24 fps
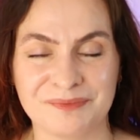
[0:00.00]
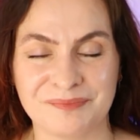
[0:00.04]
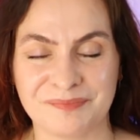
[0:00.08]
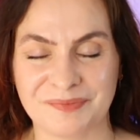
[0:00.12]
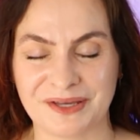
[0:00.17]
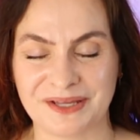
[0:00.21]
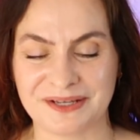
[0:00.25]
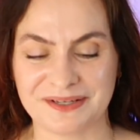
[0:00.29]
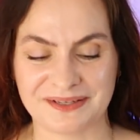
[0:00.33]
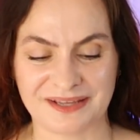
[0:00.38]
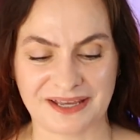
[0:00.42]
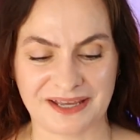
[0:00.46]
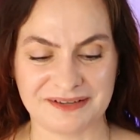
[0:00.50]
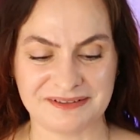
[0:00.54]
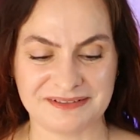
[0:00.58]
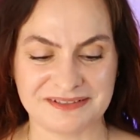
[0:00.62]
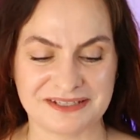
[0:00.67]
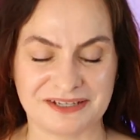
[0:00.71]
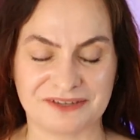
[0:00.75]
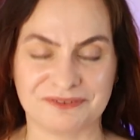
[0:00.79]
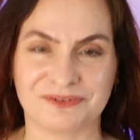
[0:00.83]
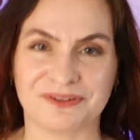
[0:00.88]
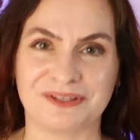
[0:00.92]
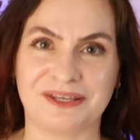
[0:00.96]
But I
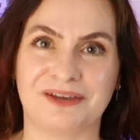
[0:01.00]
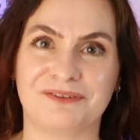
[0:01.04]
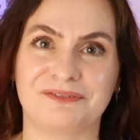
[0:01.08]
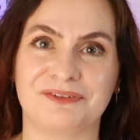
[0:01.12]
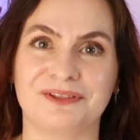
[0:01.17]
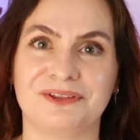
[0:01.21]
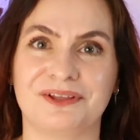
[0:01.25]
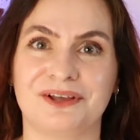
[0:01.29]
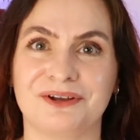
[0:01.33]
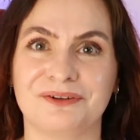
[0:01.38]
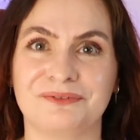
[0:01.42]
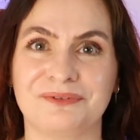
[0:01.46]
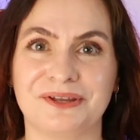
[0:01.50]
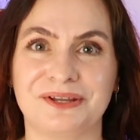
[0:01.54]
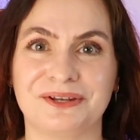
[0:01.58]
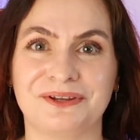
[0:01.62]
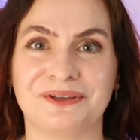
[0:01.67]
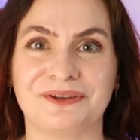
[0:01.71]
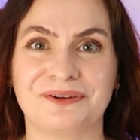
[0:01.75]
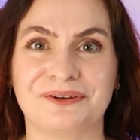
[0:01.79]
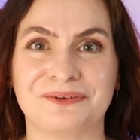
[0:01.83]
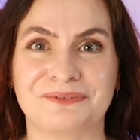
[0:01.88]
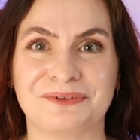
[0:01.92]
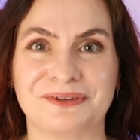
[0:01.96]
definitely have a long way to
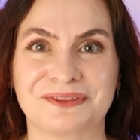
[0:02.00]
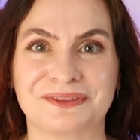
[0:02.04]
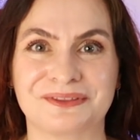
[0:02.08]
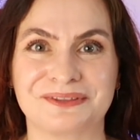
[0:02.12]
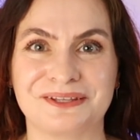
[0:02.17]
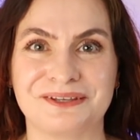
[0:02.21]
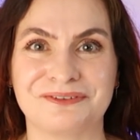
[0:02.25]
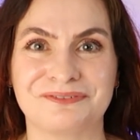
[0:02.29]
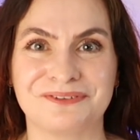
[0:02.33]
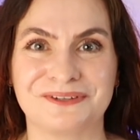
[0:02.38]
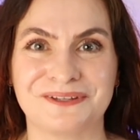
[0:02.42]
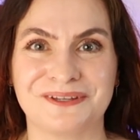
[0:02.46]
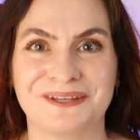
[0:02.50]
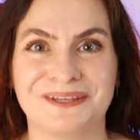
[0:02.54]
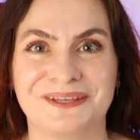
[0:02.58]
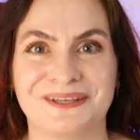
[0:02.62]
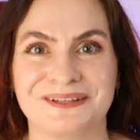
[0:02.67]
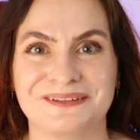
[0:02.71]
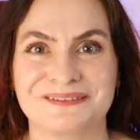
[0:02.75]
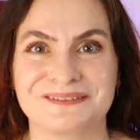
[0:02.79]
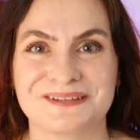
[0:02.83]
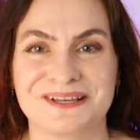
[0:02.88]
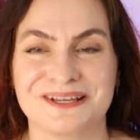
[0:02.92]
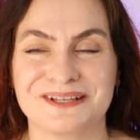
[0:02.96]
go with lifting.
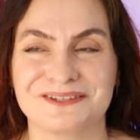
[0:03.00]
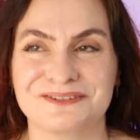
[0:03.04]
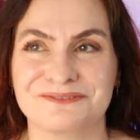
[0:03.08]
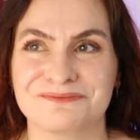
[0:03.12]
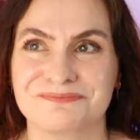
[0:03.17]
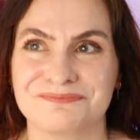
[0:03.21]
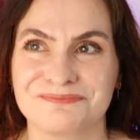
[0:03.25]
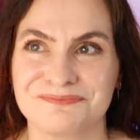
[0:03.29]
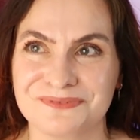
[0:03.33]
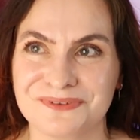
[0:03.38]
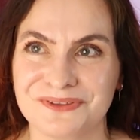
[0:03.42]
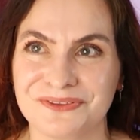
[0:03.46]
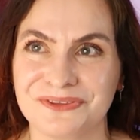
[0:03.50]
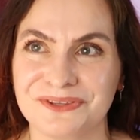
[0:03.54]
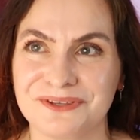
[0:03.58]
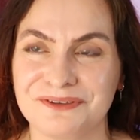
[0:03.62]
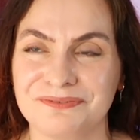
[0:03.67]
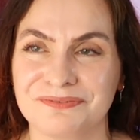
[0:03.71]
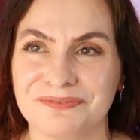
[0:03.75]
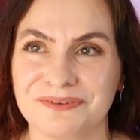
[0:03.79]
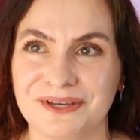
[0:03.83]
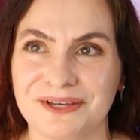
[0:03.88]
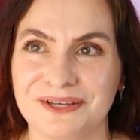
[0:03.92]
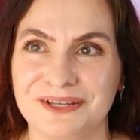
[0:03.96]
It's really
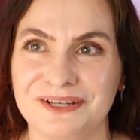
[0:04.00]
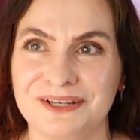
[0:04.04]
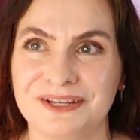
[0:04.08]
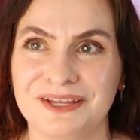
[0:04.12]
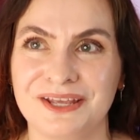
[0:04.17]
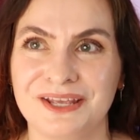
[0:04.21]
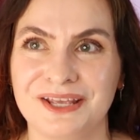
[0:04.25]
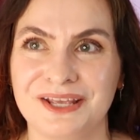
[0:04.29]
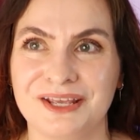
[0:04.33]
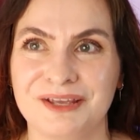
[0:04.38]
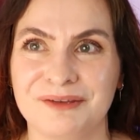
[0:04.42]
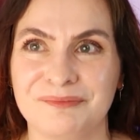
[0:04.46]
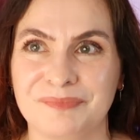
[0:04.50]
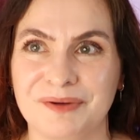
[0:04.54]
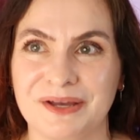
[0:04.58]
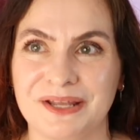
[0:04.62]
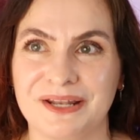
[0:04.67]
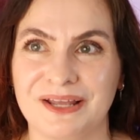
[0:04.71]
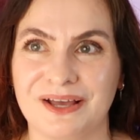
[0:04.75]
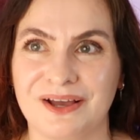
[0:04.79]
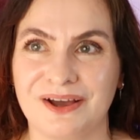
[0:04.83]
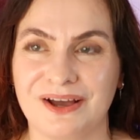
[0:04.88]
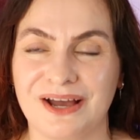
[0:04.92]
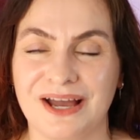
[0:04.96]
fun,
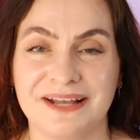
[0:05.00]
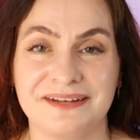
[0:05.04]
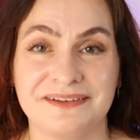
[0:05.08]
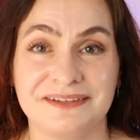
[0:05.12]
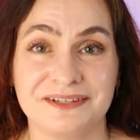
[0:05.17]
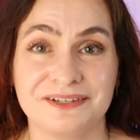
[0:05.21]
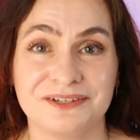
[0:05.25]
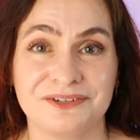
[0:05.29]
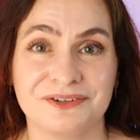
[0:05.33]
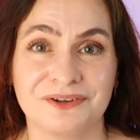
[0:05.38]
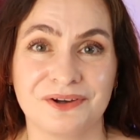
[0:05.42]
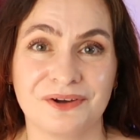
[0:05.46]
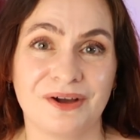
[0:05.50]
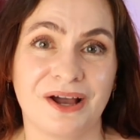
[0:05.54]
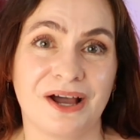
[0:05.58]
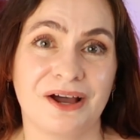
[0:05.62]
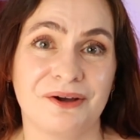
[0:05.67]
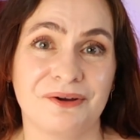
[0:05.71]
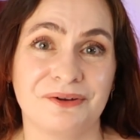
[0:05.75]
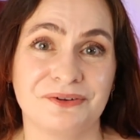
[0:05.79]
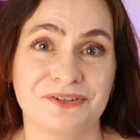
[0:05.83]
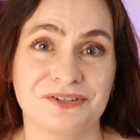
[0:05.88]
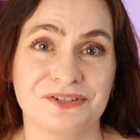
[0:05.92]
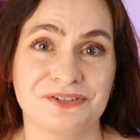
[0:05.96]
but I didn't know
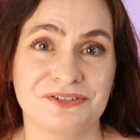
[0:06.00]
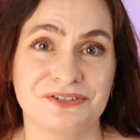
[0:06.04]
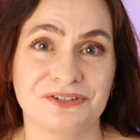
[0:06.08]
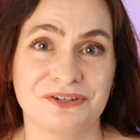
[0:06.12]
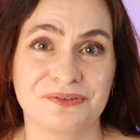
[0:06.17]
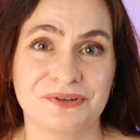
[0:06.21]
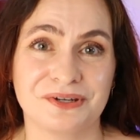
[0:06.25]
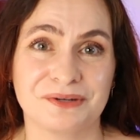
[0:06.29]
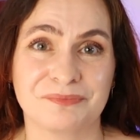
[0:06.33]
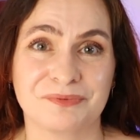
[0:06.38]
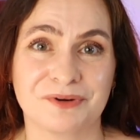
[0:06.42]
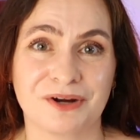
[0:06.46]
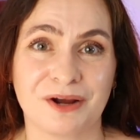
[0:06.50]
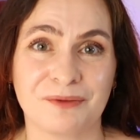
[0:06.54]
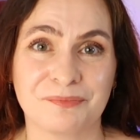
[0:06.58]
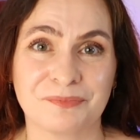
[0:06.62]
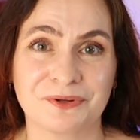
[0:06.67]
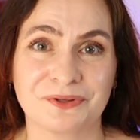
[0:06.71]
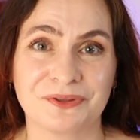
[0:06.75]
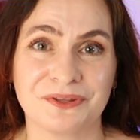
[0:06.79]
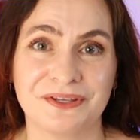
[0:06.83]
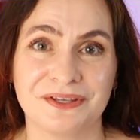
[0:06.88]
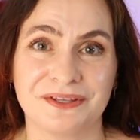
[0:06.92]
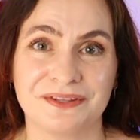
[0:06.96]
how to do it
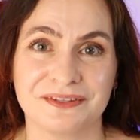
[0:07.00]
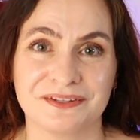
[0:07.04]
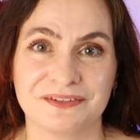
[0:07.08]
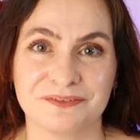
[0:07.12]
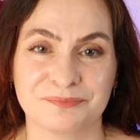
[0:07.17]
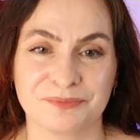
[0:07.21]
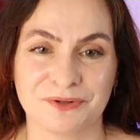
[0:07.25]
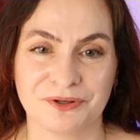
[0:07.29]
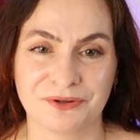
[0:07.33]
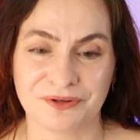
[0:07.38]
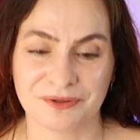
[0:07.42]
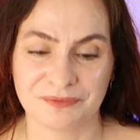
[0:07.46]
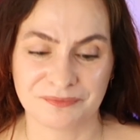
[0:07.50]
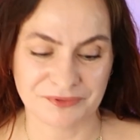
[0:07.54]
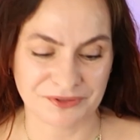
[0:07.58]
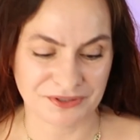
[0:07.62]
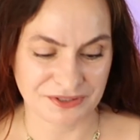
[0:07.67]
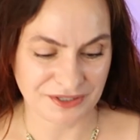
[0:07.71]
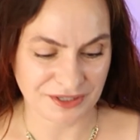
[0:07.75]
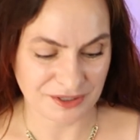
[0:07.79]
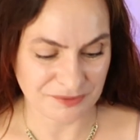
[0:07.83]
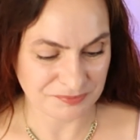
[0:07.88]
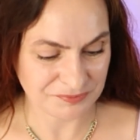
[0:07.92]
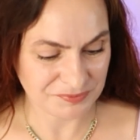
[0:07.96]
properly, and this program
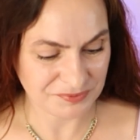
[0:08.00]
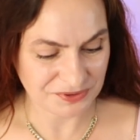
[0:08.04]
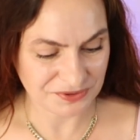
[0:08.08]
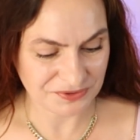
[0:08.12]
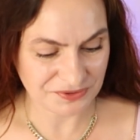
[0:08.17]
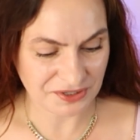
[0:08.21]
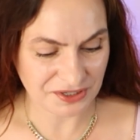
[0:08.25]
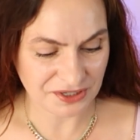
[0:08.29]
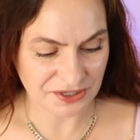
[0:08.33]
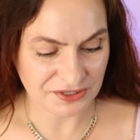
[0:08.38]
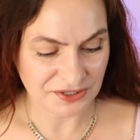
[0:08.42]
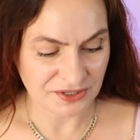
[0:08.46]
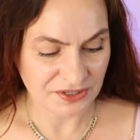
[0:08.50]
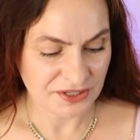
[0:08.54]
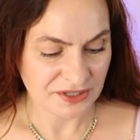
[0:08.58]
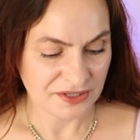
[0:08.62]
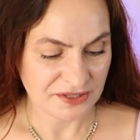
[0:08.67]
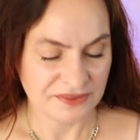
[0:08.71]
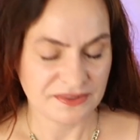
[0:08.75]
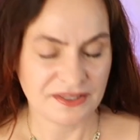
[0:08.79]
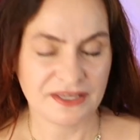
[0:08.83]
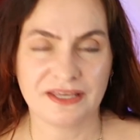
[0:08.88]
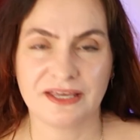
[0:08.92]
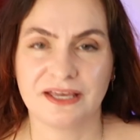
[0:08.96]
really helped me a lot.
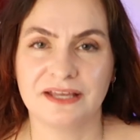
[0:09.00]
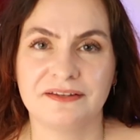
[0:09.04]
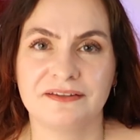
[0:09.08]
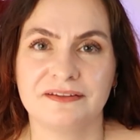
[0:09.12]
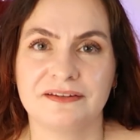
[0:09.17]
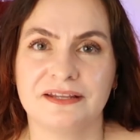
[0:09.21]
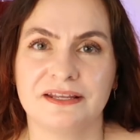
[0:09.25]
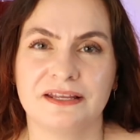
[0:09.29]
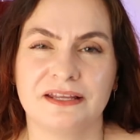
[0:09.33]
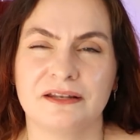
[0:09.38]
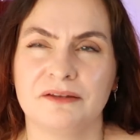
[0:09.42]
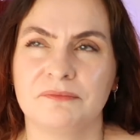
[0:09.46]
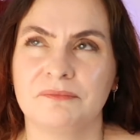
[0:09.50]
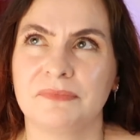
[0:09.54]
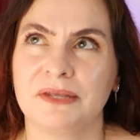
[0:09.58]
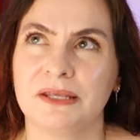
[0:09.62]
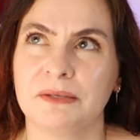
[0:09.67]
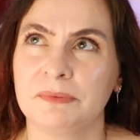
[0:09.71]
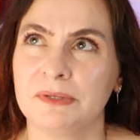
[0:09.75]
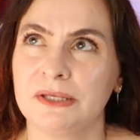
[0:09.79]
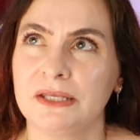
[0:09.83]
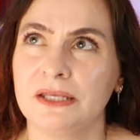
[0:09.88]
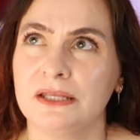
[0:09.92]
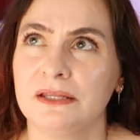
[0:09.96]
They ended it, and
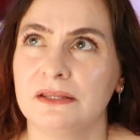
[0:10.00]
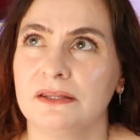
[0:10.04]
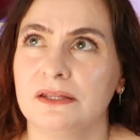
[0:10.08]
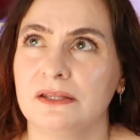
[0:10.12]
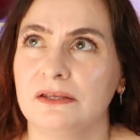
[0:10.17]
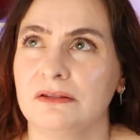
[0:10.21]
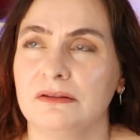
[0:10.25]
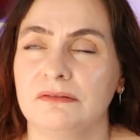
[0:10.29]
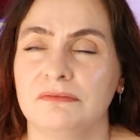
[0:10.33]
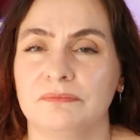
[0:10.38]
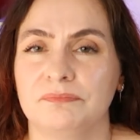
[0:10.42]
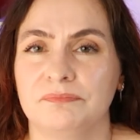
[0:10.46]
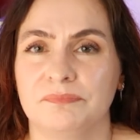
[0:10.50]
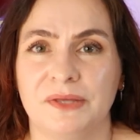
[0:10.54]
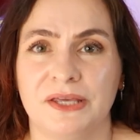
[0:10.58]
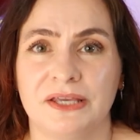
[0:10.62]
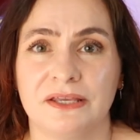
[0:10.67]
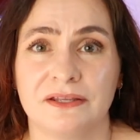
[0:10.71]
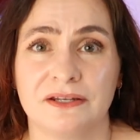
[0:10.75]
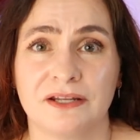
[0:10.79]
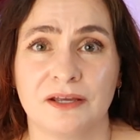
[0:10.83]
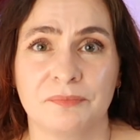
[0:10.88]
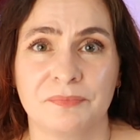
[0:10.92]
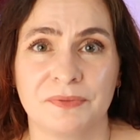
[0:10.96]
maybe they'll
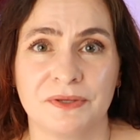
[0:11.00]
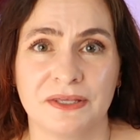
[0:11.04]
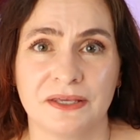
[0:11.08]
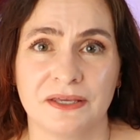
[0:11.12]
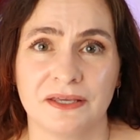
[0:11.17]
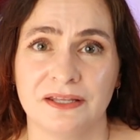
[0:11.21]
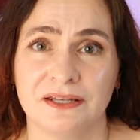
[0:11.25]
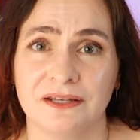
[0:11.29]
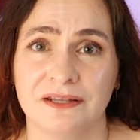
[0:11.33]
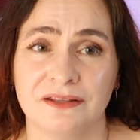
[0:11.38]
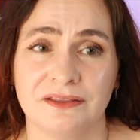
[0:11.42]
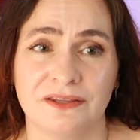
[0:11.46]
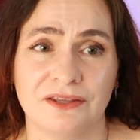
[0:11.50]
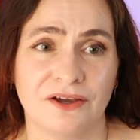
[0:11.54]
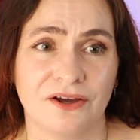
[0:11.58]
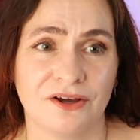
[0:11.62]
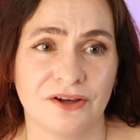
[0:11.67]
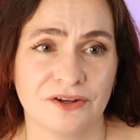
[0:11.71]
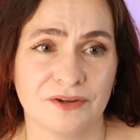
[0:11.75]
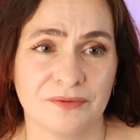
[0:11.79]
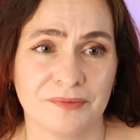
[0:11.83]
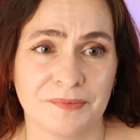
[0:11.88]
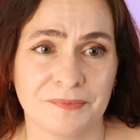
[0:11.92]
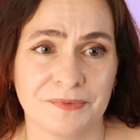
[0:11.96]
pick it up again in the autumn.